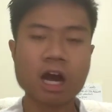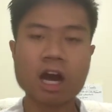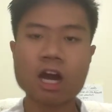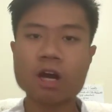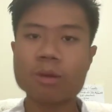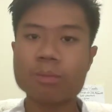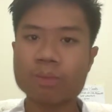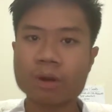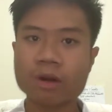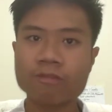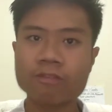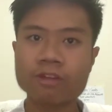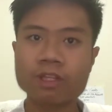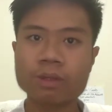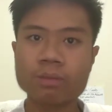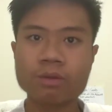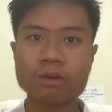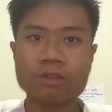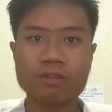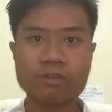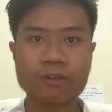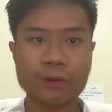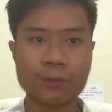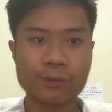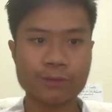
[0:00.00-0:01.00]

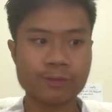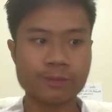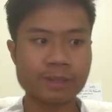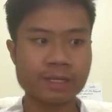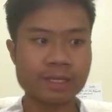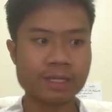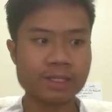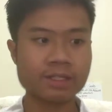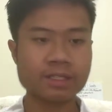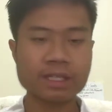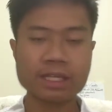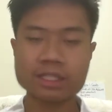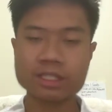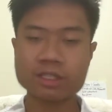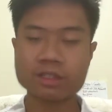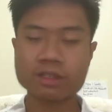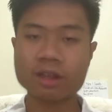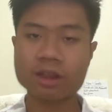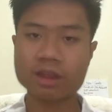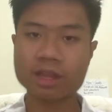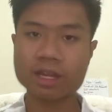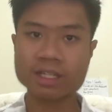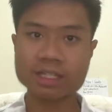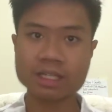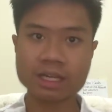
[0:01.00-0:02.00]
unprofitable firms because these are
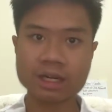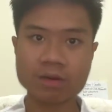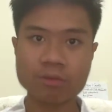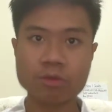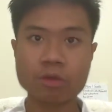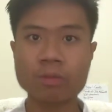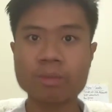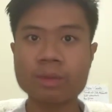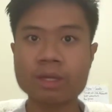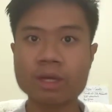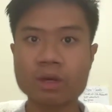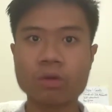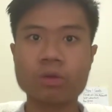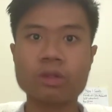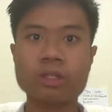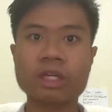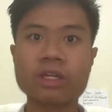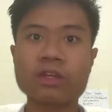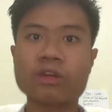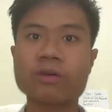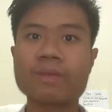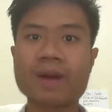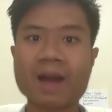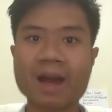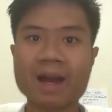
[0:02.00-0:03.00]
the things that will be
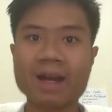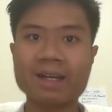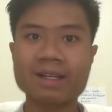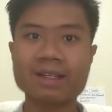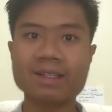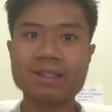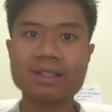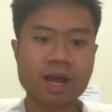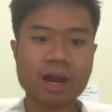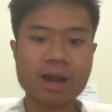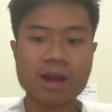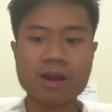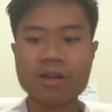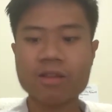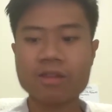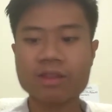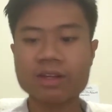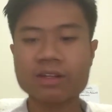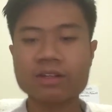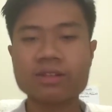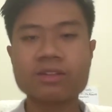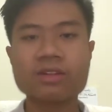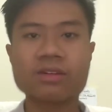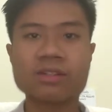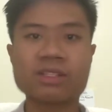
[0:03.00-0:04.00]
holding you back. Another
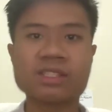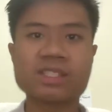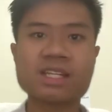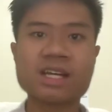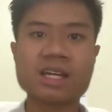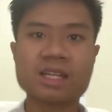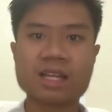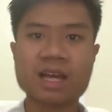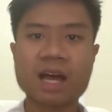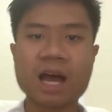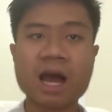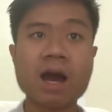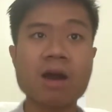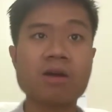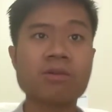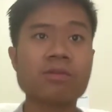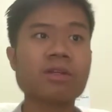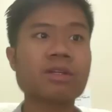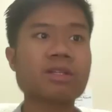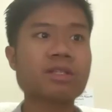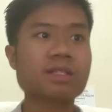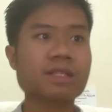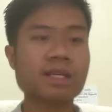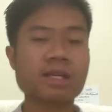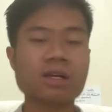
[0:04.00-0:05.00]
thing to note is that how
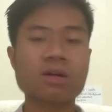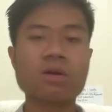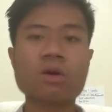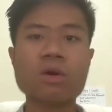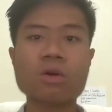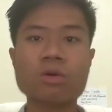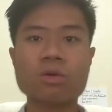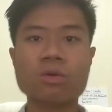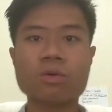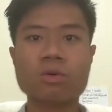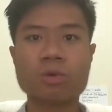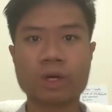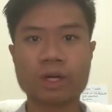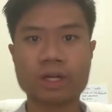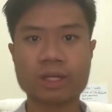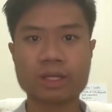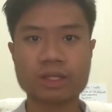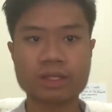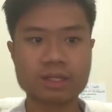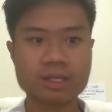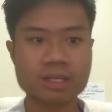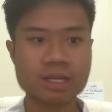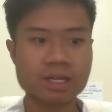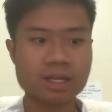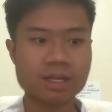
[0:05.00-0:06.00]
the COO
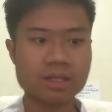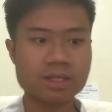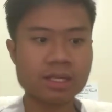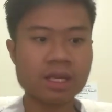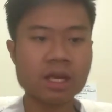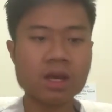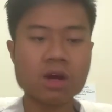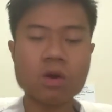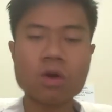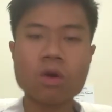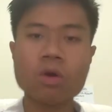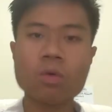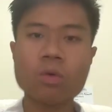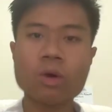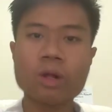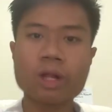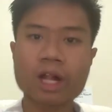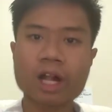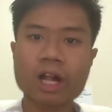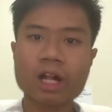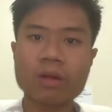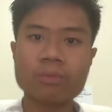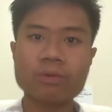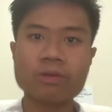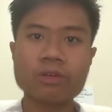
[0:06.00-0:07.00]
works. The COO will
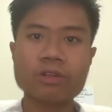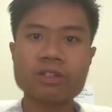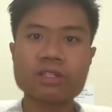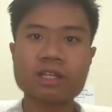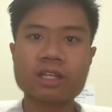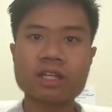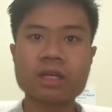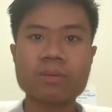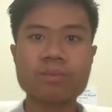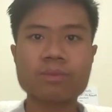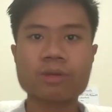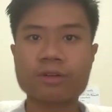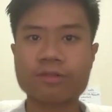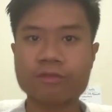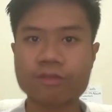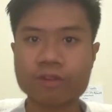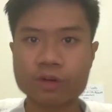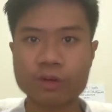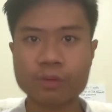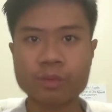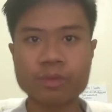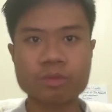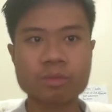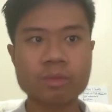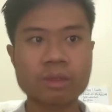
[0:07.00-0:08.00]
help you set up your
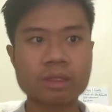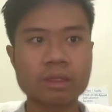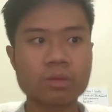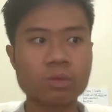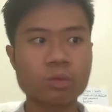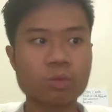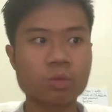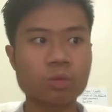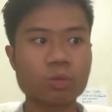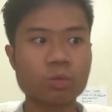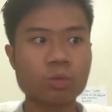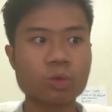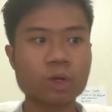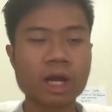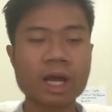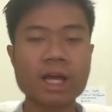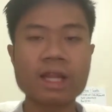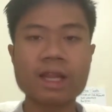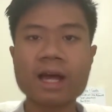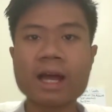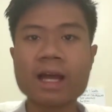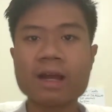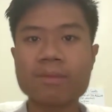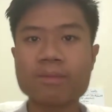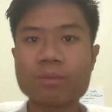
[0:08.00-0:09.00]
firms, but what I
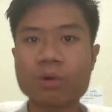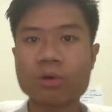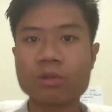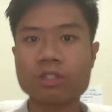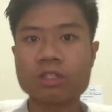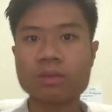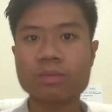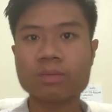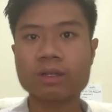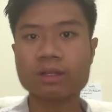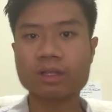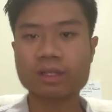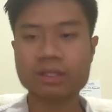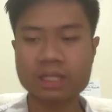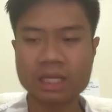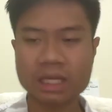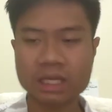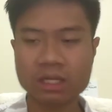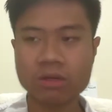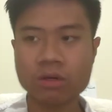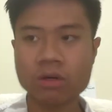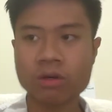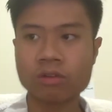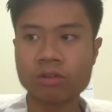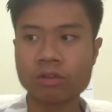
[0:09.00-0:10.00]
like most about the
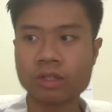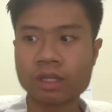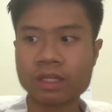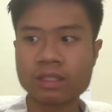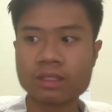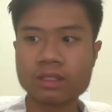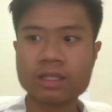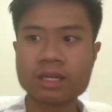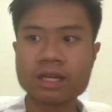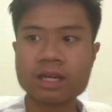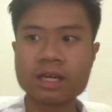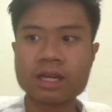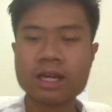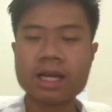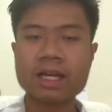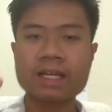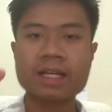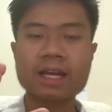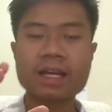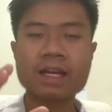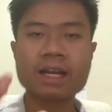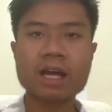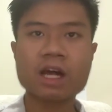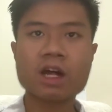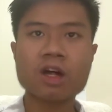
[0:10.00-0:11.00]
COO is it
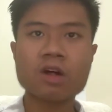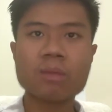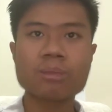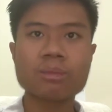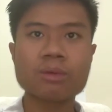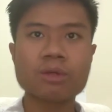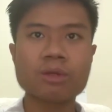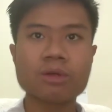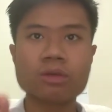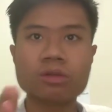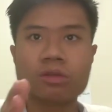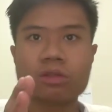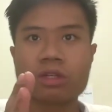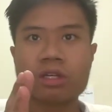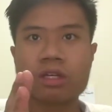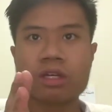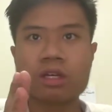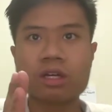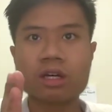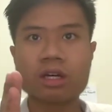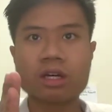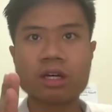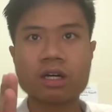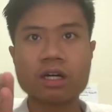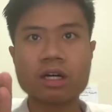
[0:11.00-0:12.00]
can help you
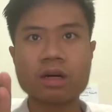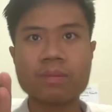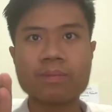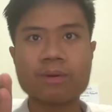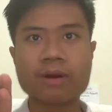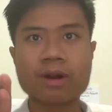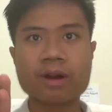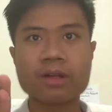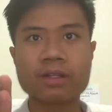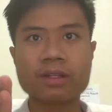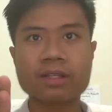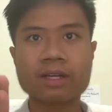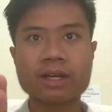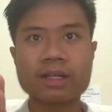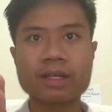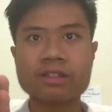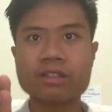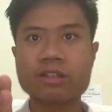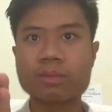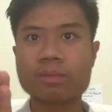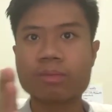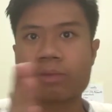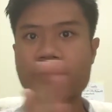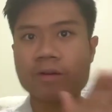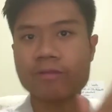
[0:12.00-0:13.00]

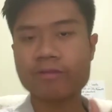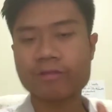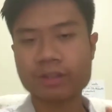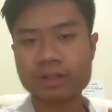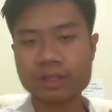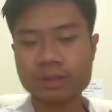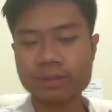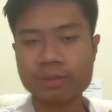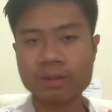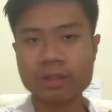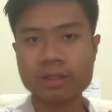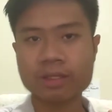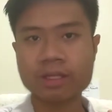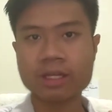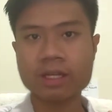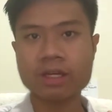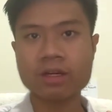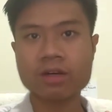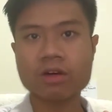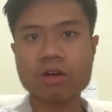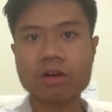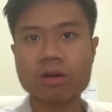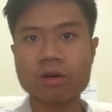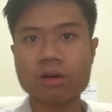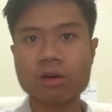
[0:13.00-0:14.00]
prioritize your
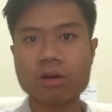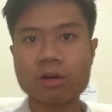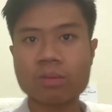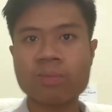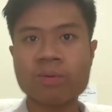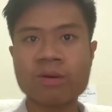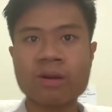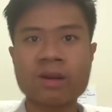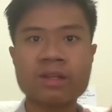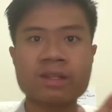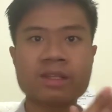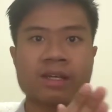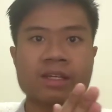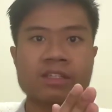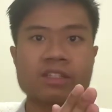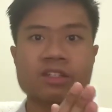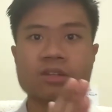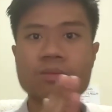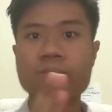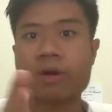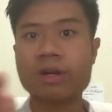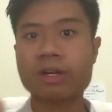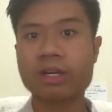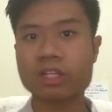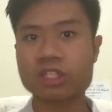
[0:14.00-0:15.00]
profitability or prioritize
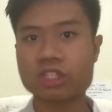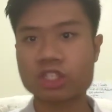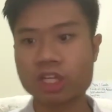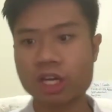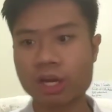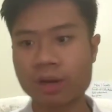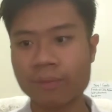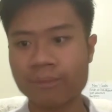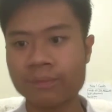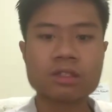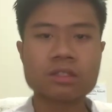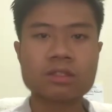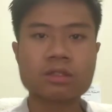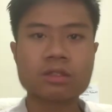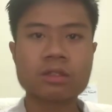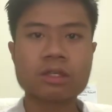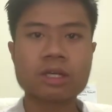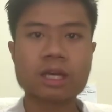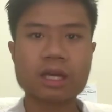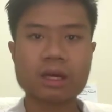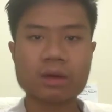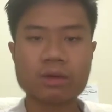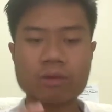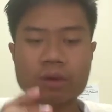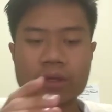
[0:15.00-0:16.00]
your market share.
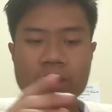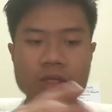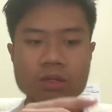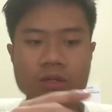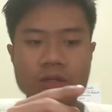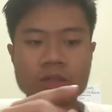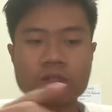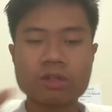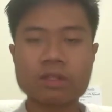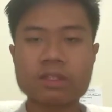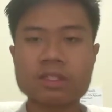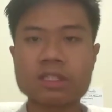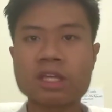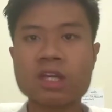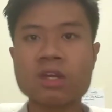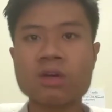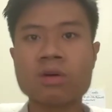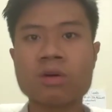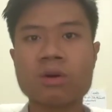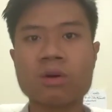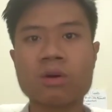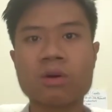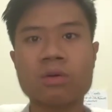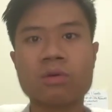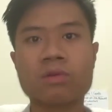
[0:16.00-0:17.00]
So when you go to your
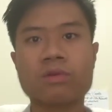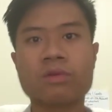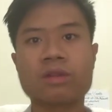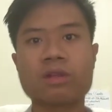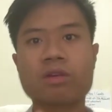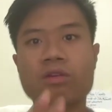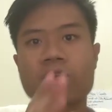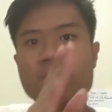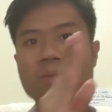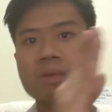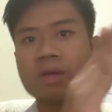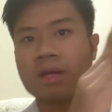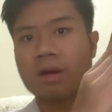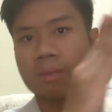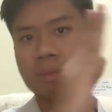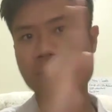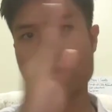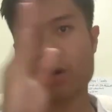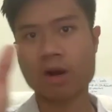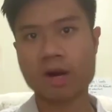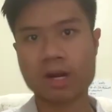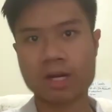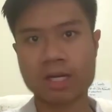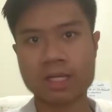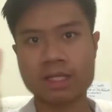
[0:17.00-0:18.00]
COO, there will be a
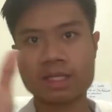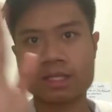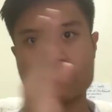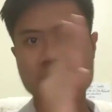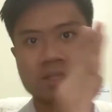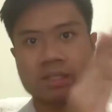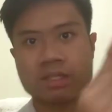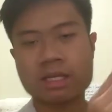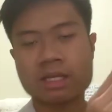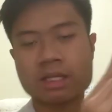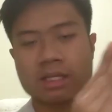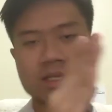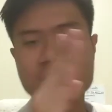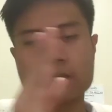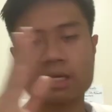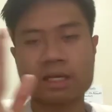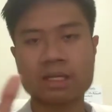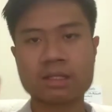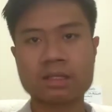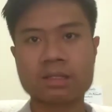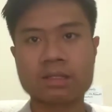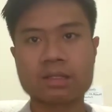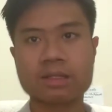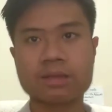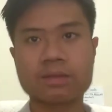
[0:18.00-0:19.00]
bar that
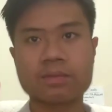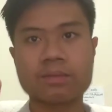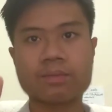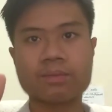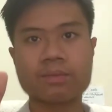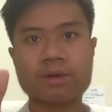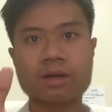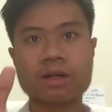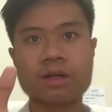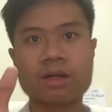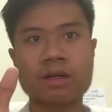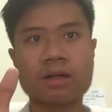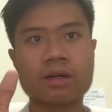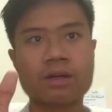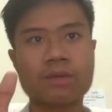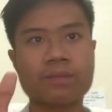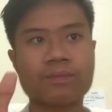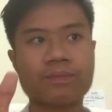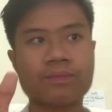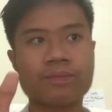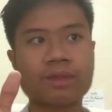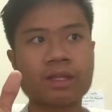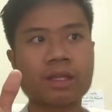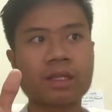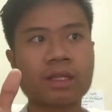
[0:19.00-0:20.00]
says
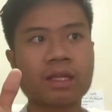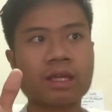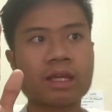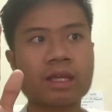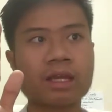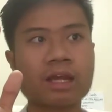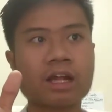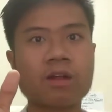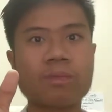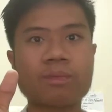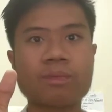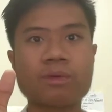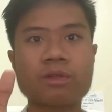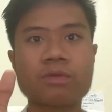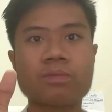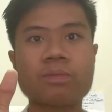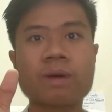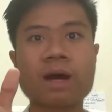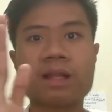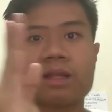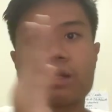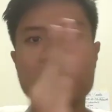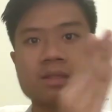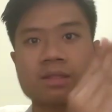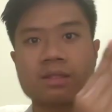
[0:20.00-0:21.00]
that can help you
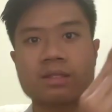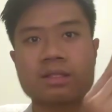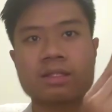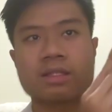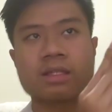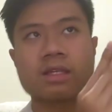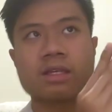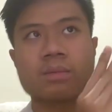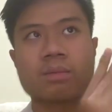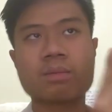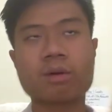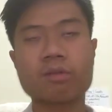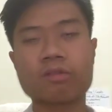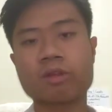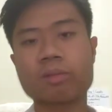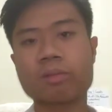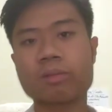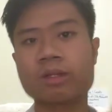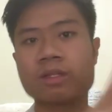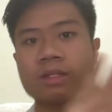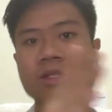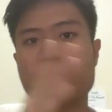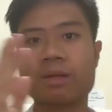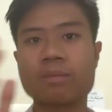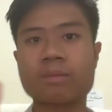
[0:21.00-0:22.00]
balance
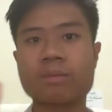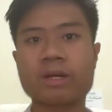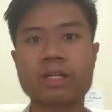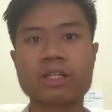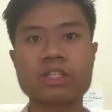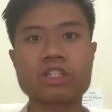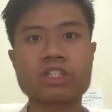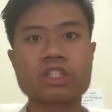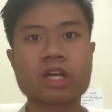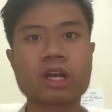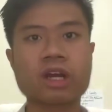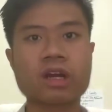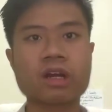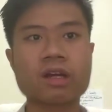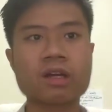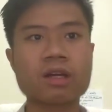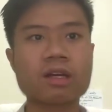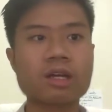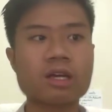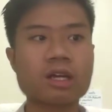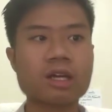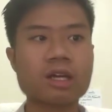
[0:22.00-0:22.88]
profitability and market share.